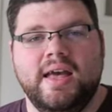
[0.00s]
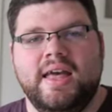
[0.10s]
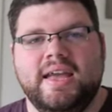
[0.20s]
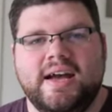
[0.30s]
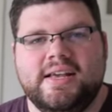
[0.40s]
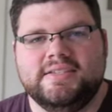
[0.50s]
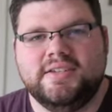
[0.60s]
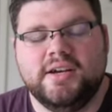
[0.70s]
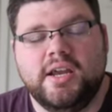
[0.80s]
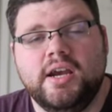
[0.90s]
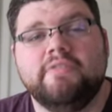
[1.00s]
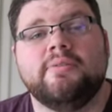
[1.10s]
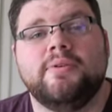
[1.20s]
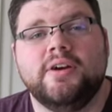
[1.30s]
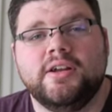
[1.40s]
Hey guys, Doug here
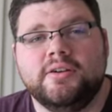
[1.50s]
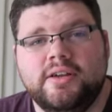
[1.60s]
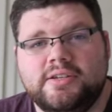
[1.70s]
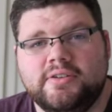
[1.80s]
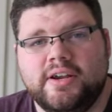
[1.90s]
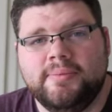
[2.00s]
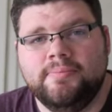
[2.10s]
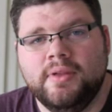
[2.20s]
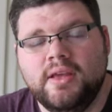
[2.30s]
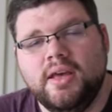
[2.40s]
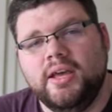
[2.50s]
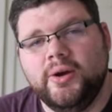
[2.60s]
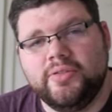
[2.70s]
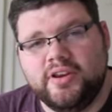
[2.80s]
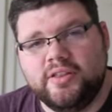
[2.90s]
from Critical Hit Terrain,
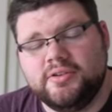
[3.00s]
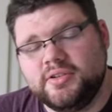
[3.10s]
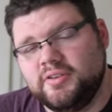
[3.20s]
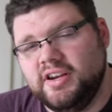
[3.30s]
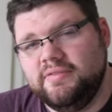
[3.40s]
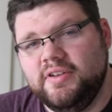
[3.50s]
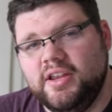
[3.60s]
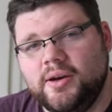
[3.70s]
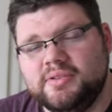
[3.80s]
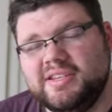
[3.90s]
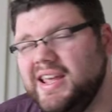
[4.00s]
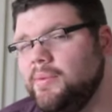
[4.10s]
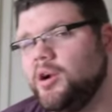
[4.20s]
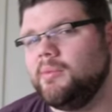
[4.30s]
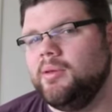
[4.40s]
here with another terrain video. Today
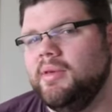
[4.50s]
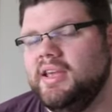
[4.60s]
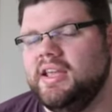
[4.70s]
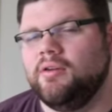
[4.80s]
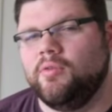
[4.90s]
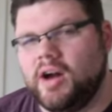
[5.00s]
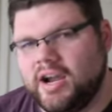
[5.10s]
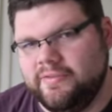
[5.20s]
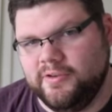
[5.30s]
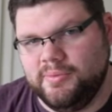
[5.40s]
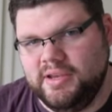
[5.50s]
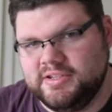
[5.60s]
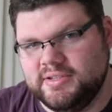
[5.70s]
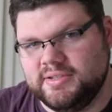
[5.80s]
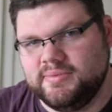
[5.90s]
we're going to be making rock
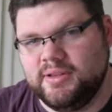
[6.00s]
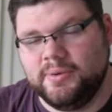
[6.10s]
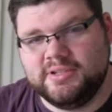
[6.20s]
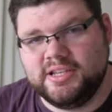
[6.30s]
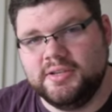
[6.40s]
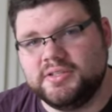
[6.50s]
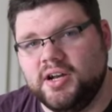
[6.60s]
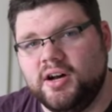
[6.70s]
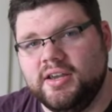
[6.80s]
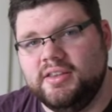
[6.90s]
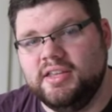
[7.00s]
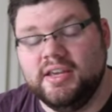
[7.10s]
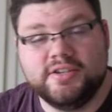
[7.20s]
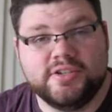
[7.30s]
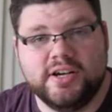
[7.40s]
formations, the ones that you saw in
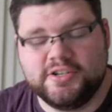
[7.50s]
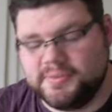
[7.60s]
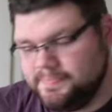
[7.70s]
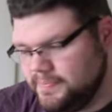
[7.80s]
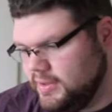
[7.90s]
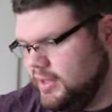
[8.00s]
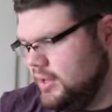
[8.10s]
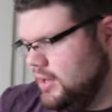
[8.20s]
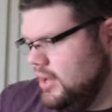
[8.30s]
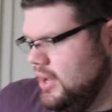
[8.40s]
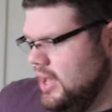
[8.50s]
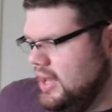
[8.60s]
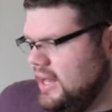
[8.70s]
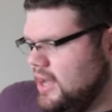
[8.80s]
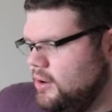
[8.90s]
the introduction.
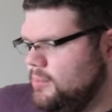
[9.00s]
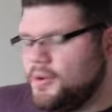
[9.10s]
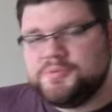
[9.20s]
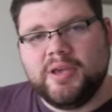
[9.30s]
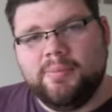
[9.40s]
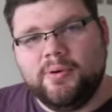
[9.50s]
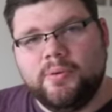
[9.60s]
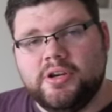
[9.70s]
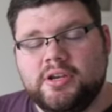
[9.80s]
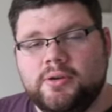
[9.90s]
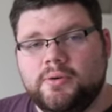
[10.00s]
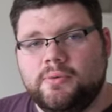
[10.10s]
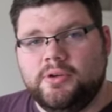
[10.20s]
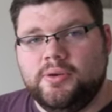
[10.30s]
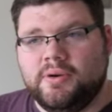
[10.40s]
Now, most people, when
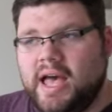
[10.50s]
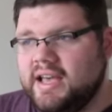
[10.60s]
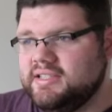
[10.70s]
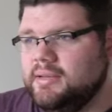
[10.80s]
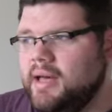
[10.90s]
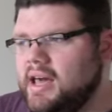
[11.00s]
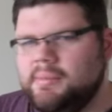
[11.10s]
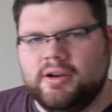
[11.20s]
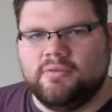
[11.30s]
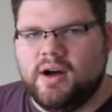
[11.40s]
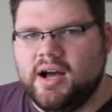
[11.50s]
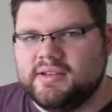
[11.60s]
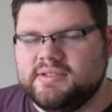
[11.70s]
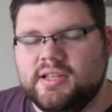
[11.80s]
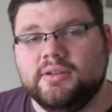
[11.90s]
you ask them how to make
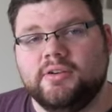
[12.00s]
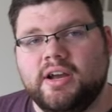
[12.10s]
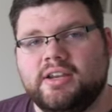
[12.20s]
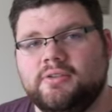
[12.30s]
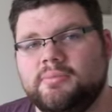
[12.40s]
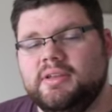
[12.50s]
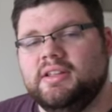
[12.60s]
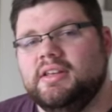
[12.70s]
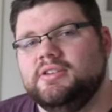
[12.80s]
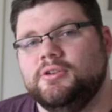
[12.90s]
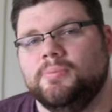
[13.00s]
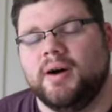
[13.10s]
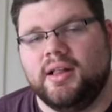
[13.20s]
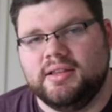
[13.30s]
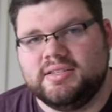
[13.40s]
rocks, they'll direct you immediately to
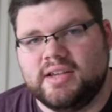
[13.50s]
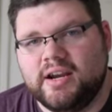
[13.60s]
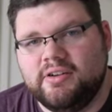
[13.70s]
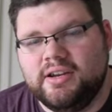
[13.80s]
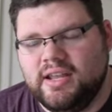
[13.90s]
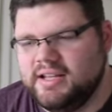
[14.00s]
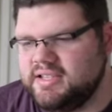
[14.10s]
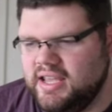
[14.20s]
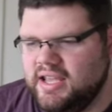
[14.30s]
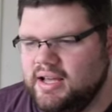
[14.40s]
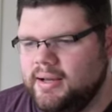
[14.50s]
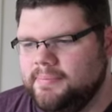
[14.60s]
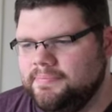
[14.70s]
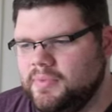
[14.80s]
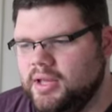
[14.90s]
polystyrene. It's
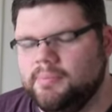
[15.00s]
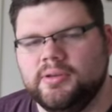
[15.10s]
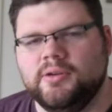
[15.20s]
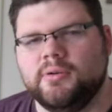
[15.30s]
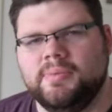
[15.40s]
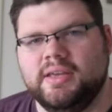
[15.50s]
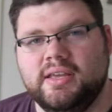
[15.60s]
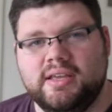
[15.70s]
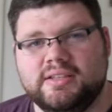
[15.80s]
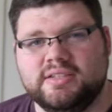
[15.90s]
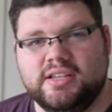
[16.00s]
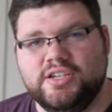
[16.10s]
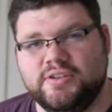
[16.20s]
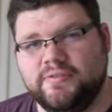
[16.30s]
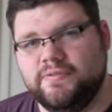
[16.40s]
a blue or pink
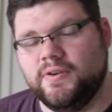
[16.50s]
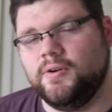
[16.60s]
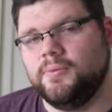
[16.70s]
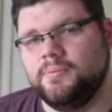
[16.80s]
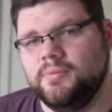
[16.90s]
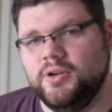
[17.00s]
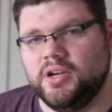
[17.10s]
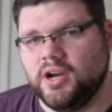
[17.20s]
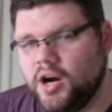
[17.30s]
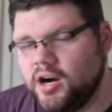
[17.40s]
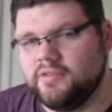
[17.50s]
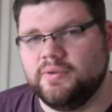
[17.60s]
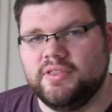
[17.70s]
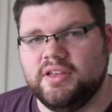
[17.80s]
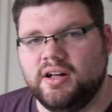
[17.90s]
insulation foam. You can carve
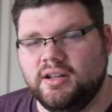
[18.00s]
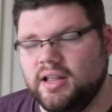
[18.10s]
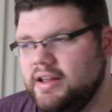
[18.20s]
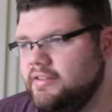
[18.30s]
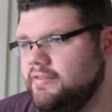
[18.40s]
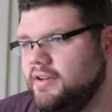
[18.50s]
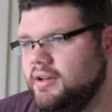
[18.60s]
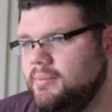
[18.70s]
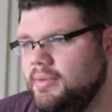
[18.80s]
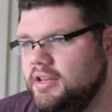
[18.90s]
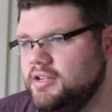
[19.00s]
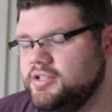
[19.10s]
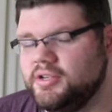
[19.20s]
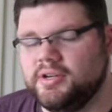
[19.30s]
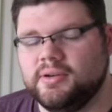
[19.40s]
with it. A lot of
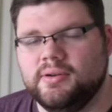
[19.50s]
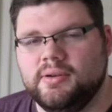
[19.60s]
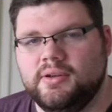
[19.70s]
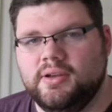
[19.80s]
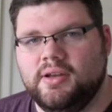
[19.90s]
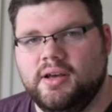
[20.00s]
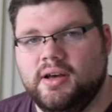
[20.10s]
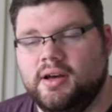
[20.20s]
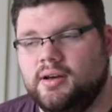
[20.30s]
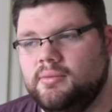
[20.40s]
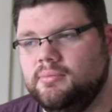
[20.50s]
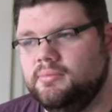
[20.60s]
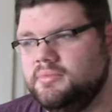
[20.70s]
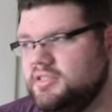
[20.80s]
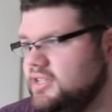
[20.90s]
miniature
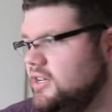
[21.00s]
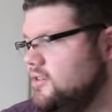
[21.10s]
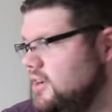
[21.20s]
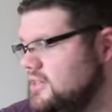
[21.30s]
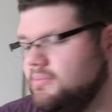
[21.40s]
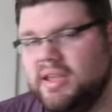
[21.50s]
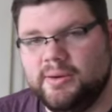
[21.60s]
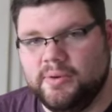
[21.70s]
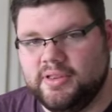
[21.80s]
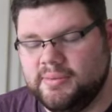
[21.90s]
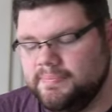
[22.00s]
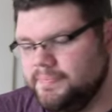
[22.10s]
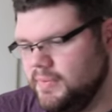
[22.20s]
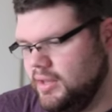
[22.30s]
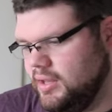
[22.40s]
scenery is made with it,
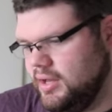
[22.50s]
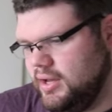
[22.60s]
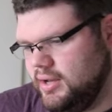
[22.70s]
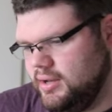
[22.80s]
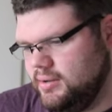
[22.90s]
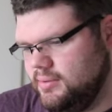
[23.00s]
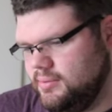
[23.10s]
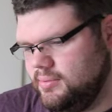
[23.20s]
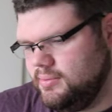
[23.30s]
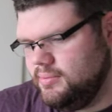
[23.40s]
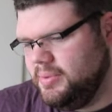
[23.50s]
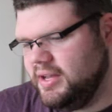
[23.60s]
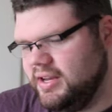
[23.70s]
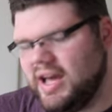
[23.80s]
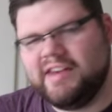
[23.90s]

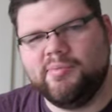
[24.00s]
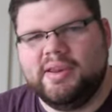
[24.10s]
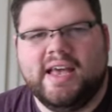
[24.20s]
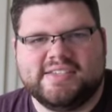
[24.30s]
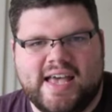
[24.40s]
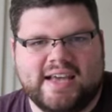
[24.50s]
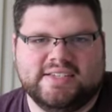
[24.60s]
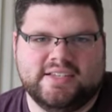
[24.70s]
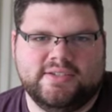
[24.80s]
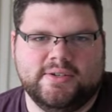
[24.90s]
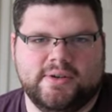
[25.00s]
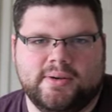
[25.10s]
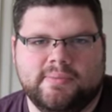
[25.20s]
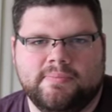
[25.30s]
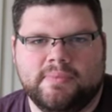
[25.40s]
but not everybody has access to
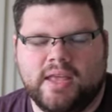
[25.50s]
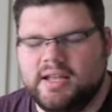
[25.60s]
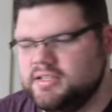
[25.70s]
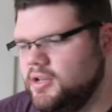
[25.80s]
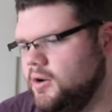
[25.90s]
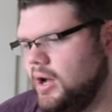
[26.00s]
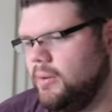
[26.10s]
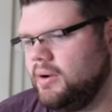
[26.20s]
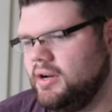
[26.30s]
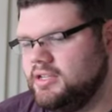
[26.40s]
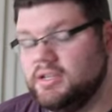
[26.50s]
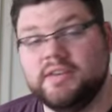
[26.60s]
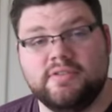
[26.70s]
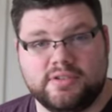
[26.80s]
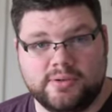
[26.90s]
it. And so I wanted to
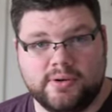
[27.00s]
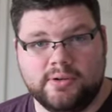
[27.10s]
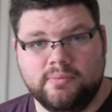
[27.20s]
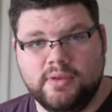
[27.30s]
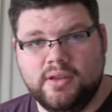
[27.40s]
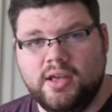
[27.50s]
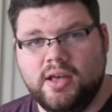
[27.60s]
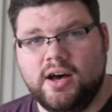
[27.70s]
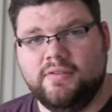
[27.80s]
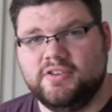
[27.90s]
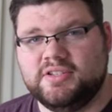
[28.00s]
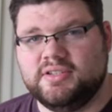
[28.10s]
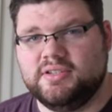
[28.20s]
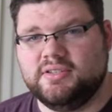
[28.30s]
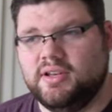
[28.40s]
give a tutorial of
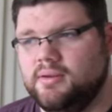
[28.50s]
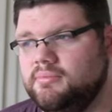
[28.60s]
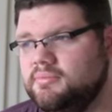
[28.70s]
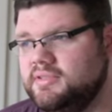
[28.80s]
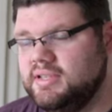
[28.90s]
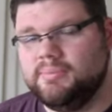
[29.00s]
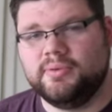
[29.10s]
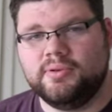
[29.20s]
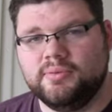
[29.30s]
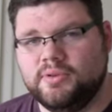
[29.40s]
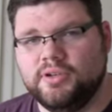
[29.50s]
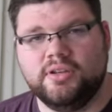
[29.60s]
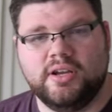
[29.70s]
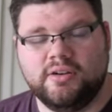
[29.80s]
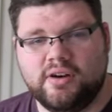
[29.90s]
just some simple,
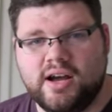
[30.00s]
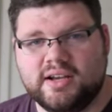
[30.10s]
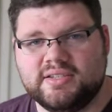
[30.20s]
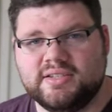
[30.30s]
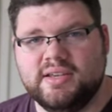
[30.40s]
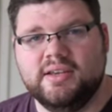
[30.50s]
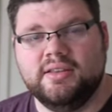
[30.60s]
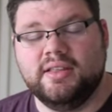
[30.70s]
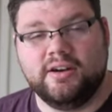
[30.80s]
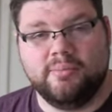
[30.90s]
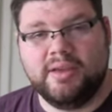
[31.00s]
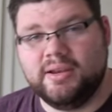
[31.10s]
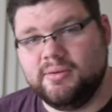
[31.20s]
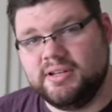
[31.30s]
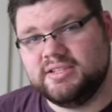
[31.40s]
good-looking rocks that are
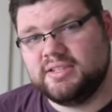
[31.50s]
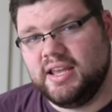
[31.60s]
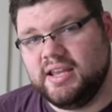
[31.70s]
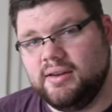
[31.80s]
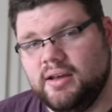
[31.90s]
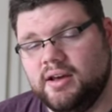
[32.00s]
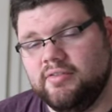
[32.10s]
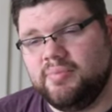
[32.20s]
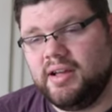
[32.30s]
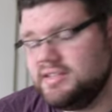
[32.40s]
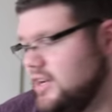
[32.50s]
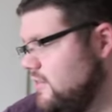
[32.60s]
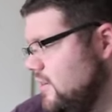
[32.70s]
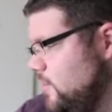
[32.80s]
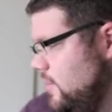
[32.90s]
made instead of
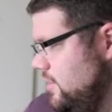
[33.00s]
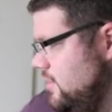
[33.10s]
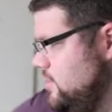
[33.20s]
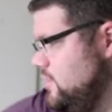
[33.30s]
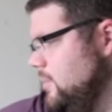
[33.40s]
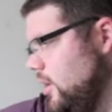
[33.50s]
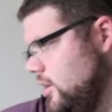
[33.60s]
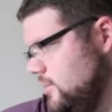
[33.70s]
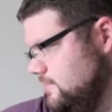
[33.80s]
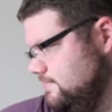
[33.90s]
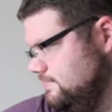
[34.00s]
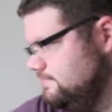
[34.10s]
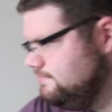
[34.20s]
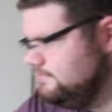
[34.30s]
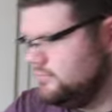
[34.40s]
polystyrene with tree bark,
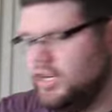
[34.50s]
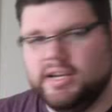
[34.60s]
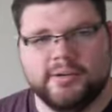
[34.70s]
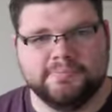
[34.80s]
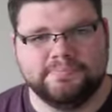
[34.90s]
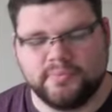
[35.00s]
right here.